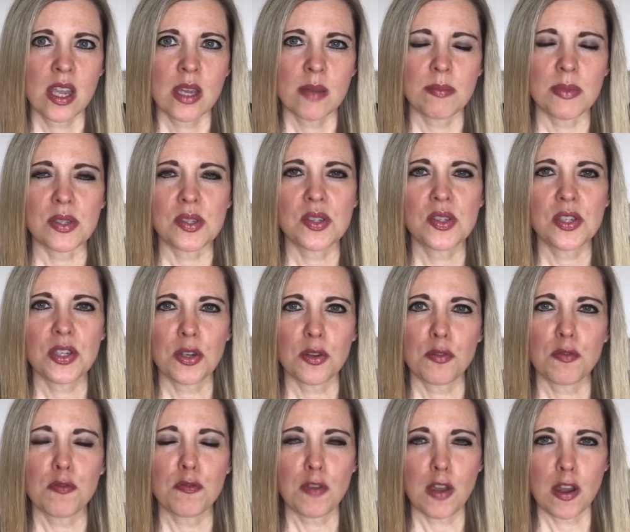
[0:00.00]
but
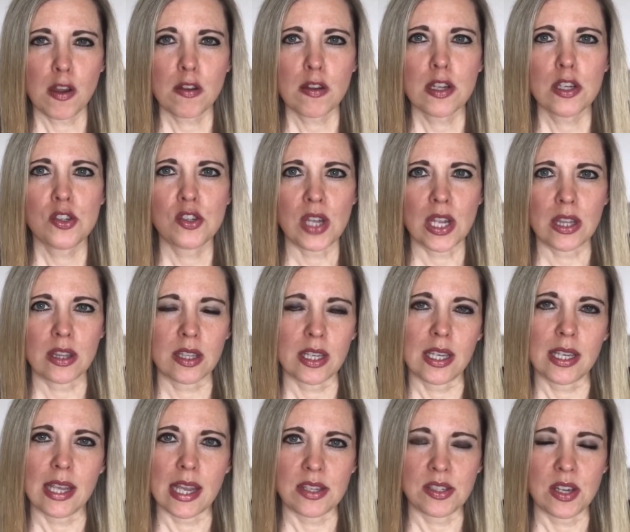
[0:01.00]
still very gently
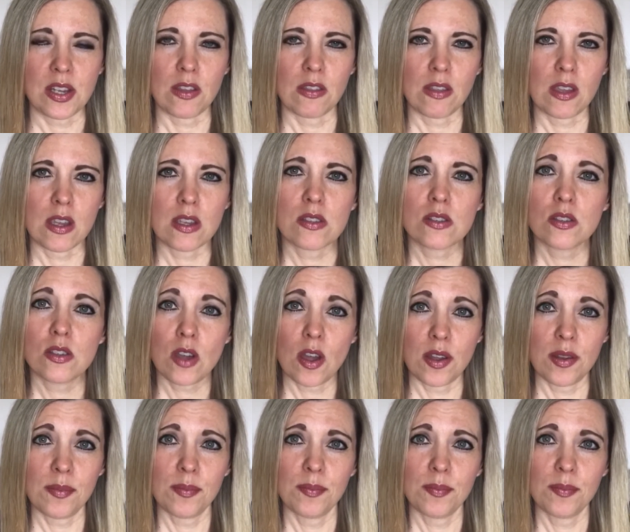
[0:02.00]
getting things done.